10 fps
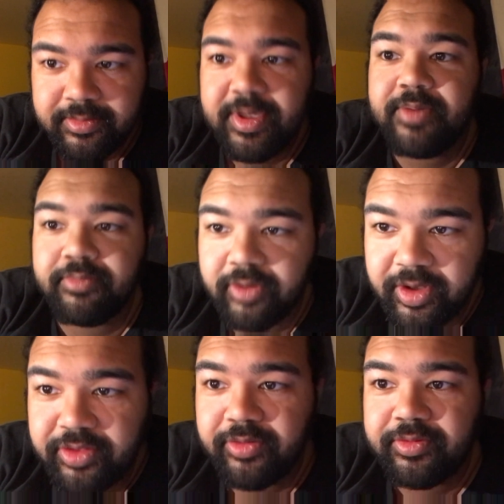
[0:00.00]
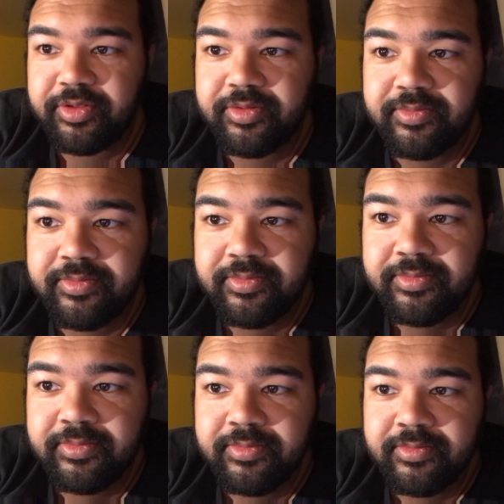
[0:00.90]
In Brussels,
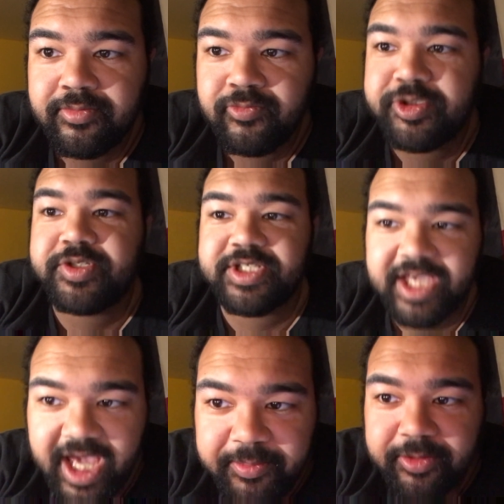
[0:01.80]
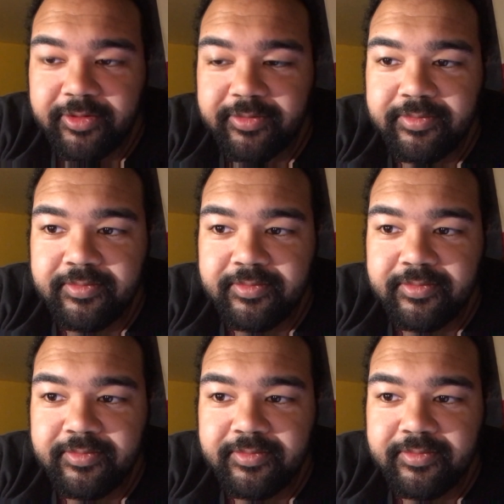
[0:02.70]
which is the capital